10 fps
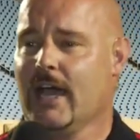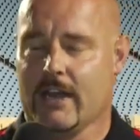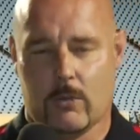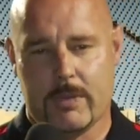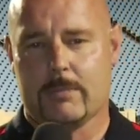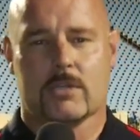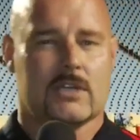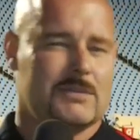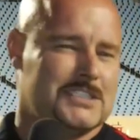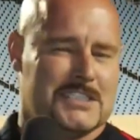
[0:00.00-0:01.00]
I know people are
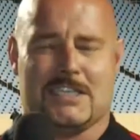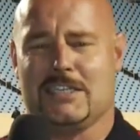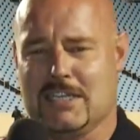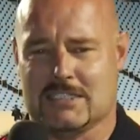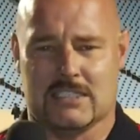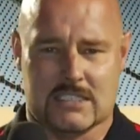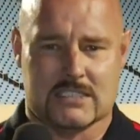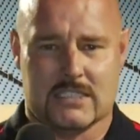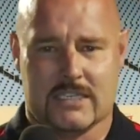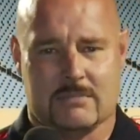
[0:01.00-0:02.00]
going to be second guessing this
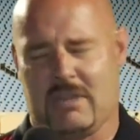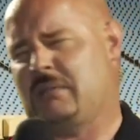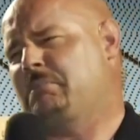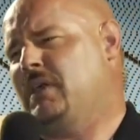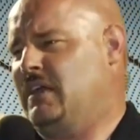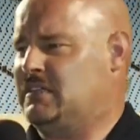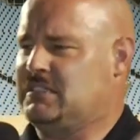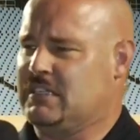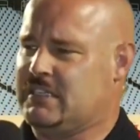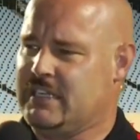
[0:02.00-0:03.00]
thing, and Mack Brown
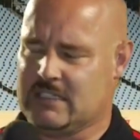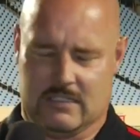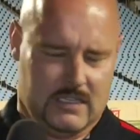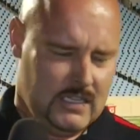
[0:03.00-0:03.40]
should have kicked the